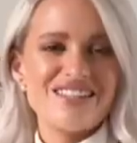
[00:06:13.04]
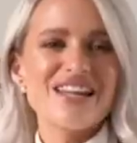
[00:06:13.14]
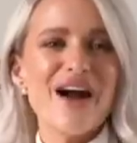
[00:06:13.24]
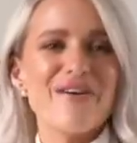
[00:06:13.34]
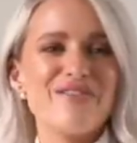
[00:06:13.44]

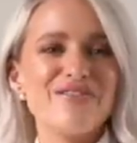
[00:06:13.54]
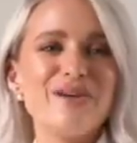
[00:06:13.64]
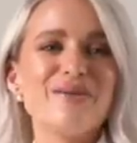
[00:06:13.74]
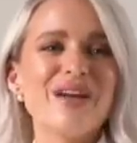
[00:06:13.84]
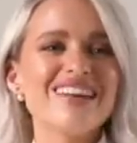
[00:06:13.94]
So a
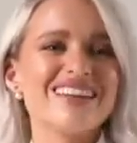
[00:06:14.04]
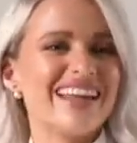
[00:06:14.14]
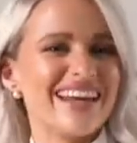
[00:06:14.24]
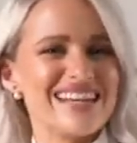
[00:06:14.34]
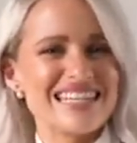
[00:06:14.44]
few weeks
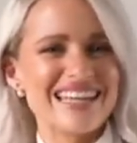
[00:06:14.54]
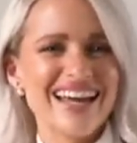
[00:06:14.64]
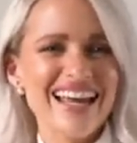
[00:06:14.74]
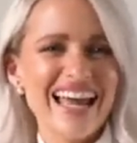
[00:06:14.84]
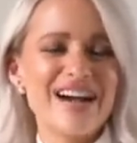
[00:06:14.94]

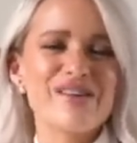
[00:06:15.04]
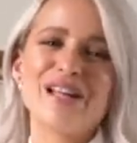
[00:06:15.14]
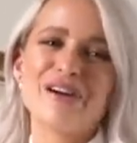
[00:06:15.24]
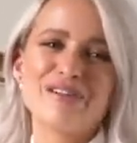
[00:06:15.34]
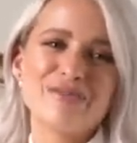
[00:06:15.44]
later, I
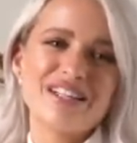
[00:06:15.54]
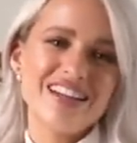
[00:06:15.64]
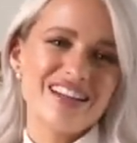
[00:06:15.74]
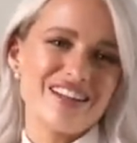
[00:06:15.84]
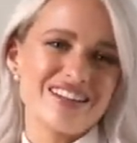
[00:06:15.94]
went along for my
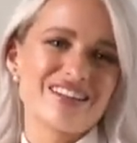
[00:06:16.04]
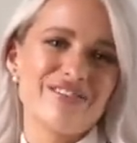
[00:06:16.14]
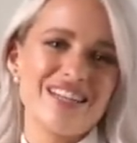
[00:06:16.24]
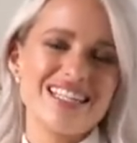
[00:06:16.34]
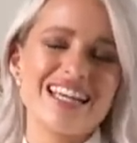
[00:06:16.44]
second
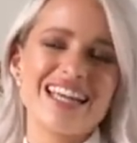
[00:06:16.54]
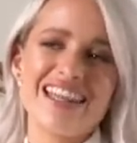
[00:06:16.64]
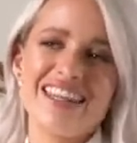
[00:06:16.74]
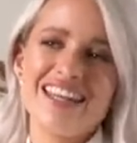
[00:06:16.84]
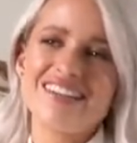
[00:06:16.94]
fitting,
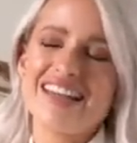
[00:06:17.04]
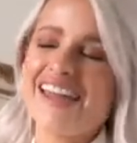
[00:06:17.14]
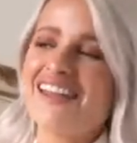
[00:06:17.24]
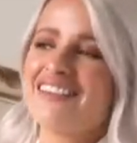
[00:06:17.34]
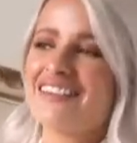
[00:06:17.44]
and this
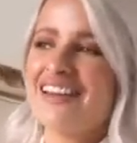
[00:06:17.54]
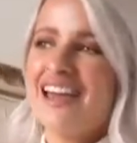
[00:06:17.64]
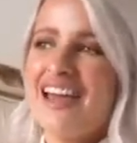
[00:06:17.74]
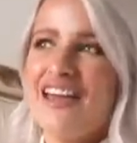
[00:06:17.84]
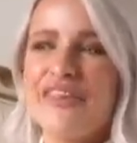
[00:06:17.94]
is
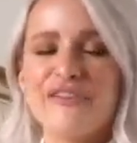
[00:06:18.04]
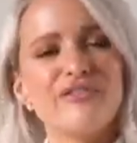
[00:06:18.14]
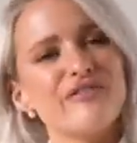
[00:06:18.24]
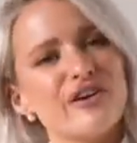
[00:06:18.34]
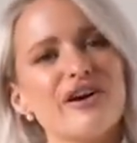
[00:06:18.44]
the
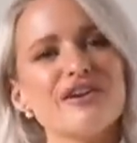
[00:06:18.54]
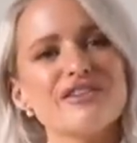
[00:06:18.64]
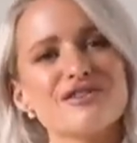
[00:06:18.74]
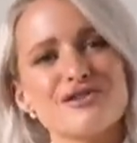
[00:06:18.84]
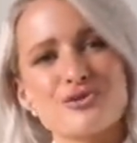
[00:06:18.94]

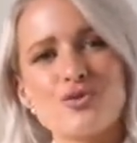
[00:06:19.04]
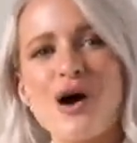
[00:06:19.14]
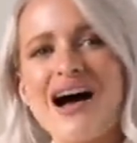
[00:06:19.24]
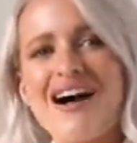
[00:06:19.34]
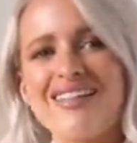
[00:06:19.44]
first
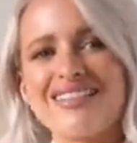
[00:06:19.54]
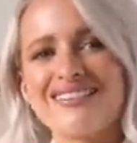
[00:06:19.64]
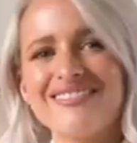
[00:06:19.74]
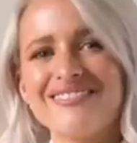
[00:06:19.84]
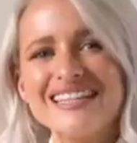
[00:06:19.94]
toile
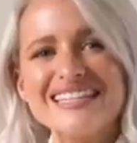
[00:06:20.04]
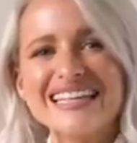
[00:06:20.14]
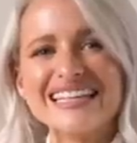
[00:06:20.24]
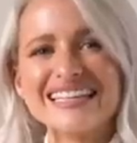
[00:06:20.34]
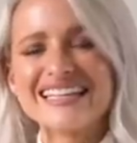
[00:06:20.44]

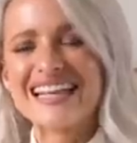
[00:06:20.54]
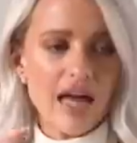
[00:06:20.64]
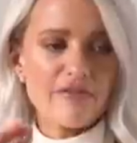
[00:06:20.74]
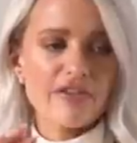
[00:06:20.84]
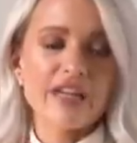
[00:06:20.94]
fitting.
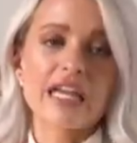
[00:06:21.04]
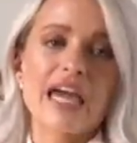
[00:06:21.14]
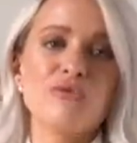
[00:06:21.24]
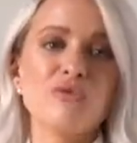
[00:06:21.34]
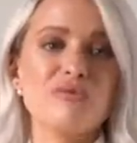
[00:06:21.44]
Everything
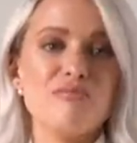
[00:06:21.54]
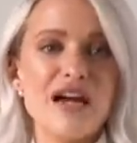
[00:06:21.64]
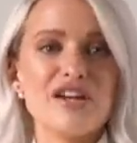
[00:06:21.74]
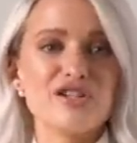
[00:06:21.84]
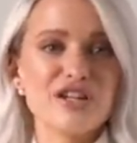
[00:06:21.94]
again was
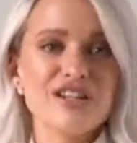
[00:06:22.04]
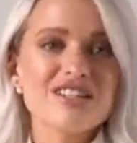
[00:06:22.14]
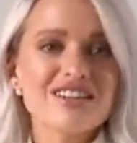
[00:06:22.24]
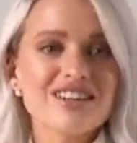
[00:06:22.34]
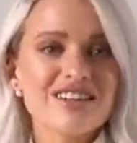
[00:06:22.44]

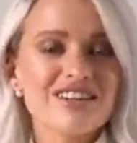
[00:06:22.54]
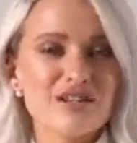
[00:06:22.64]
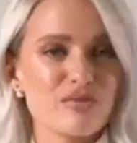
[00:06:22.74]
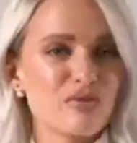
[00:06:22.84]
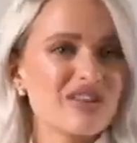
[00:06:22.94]
measured
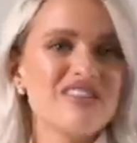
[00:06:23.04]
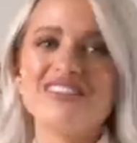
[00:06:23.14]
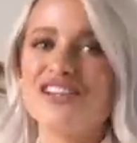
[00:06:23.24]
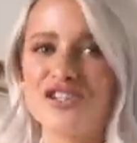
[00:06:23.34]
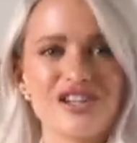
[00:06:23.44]
to
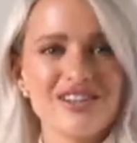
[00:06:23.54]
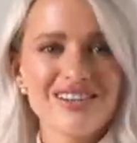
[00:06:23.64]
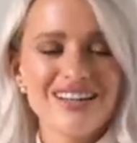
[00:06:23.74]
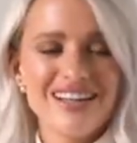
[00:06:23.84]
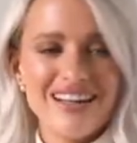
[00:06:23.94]

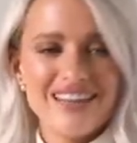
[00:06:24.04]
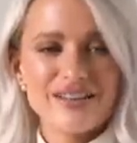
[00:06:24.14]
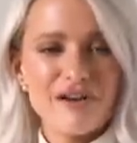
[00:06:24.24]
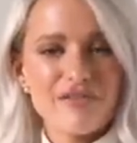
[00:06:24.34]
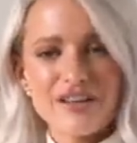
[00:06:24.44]
precision,
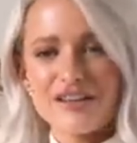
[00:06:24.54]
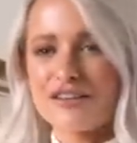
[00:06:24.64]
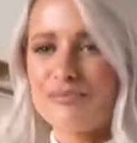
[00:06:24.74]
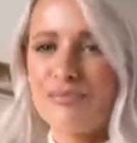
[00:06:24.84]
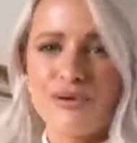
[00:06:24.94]
so everything is
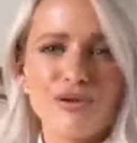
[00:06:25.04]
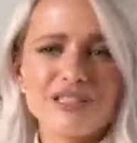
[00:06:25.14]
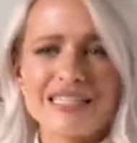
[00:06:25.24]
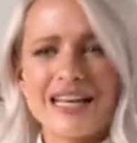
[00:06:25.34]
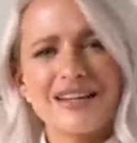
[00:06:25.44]
just
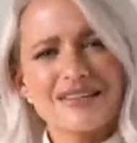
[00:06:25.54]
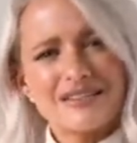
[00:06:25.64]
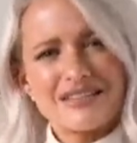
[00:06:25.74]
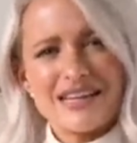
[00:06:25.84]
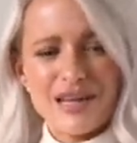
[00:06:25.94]
pulled in,
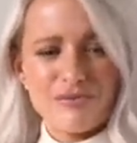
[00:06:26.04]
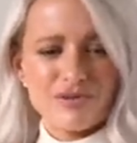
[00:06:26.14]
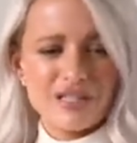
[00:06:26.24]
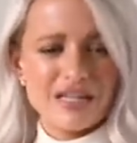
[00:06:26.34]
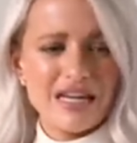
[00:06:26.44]

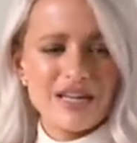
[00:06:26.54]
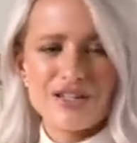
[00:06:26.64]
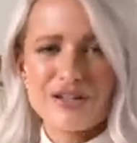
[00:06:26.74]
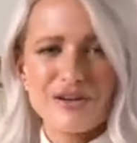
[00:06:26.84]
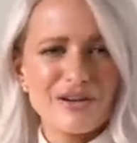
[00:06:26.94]
snipped,
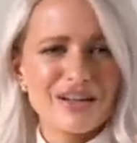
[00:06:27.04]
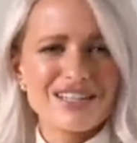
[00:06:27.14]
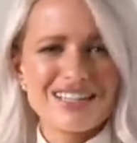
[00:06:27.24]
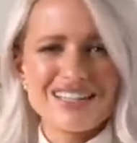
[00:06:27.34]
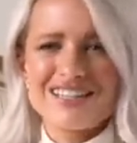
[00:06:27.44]

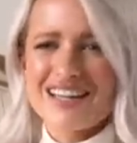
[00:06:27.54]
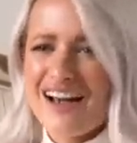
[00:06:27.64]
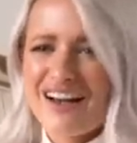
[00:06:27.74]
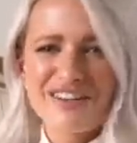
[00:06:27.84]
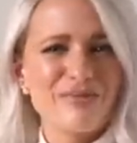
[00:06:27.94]
tucked,
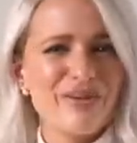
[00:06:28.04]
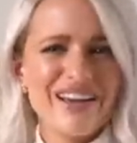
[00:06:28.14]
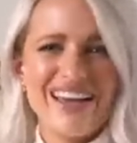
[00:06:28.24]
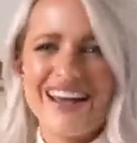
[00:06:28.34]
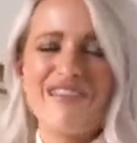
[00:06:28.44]
darts
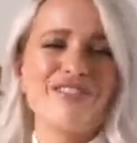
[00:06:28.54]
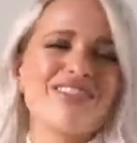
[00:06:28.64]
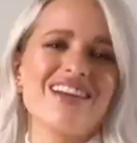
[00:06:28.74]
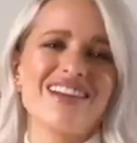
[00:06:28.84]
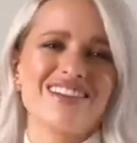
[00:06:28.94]
put in,
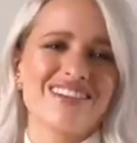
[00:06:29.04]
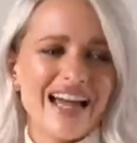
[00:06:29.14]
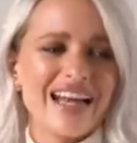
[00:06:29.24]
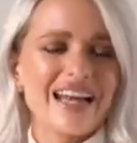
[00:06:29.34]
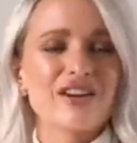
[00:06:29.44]
everything.
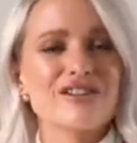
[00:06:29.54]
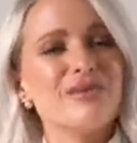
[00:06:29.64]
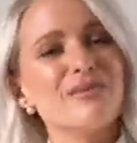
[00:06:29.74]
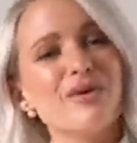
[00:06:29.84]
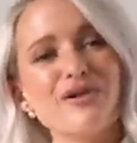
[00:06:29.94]
And I got to
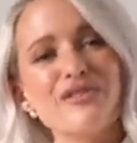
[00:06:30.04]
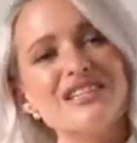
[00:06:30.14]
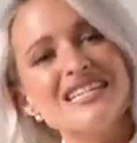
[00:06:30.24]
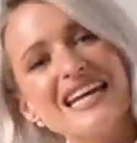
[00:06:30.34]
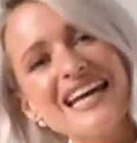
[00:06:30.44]
meet more of the
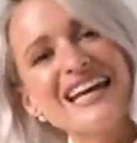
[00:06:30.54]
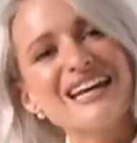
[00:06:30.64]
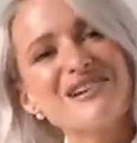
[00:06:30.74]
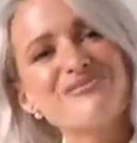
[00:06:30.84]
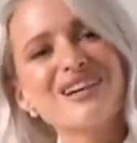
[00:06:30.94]

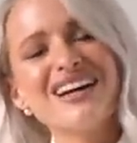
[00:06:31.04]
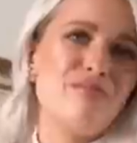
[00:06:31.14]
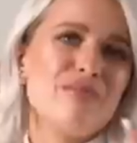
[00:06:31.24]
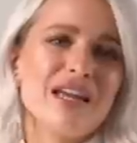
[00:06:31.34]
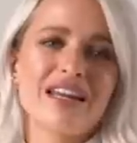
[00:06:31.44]
team.
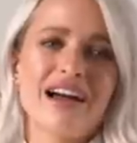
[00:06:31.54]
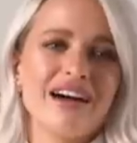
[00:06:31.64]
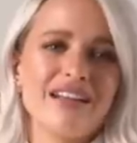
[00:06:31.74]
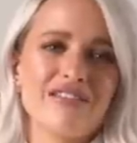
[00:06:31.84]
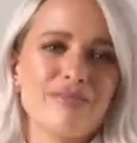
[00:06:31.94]
Me and
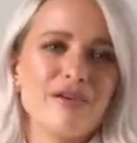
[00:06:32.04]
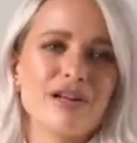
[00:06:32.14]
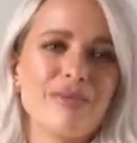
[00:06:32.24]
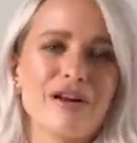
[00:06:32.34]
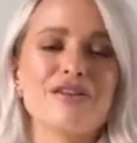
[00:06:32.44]
Kyle have
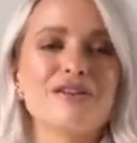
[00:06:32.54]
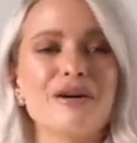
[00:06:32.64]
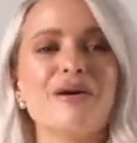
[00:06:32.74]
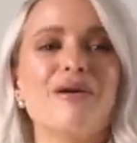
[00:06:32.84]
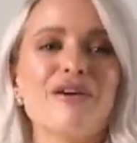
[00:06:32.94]
spoken about it
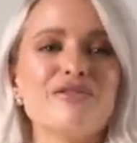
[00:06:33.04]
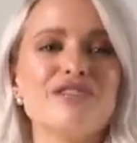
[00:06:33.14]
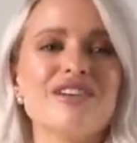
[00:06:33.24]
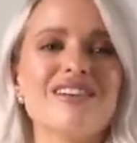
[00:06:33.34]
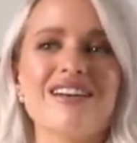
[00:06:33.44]
so
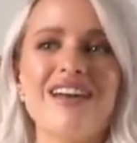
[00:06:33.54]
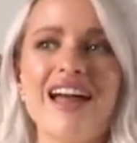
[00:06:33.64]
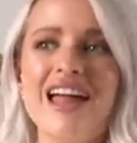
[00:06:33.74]
often.